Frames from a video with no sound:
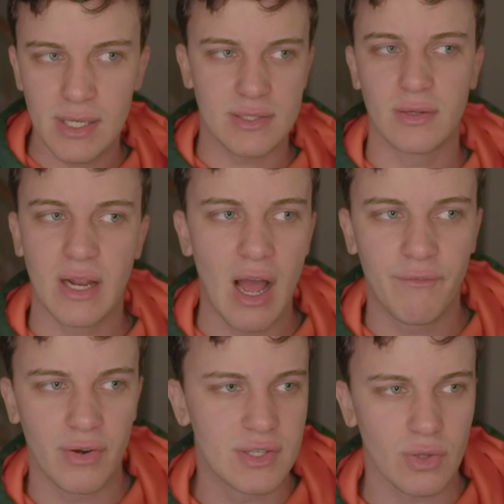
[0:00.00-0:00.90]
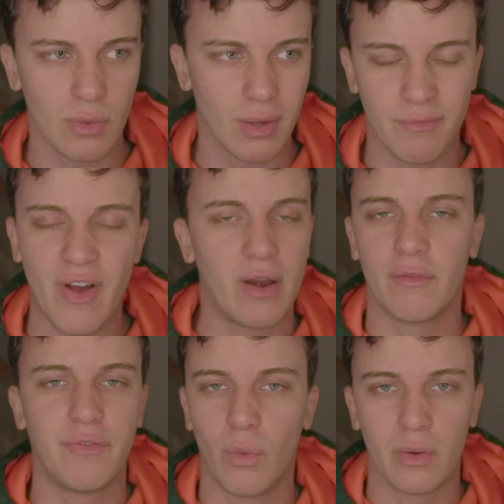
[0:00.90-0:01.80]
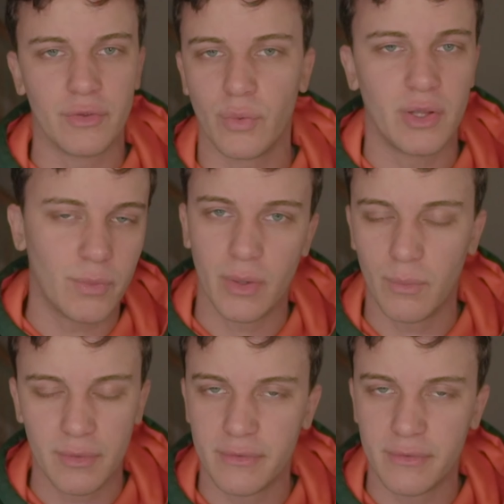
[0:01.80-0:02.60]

eastern conference or final four in the 2021